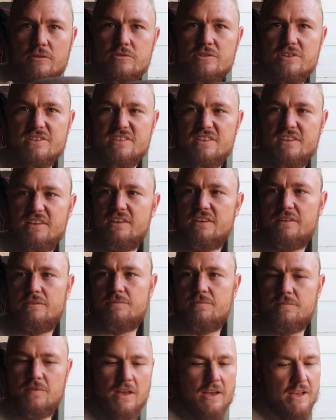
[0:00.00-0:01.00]
angle just there.
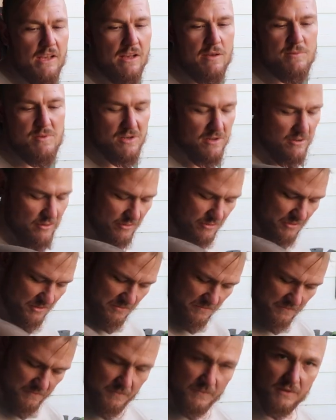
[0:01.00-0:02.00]
That can't be no
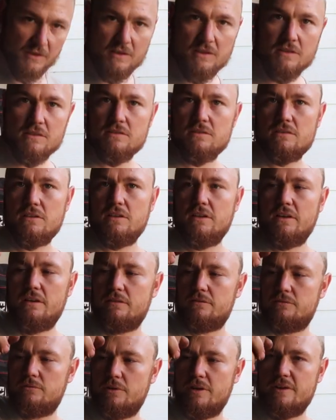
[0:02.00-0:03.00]
good. So
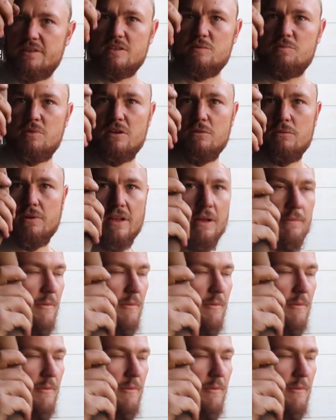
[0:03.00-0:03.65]
yeah, we'll get this better one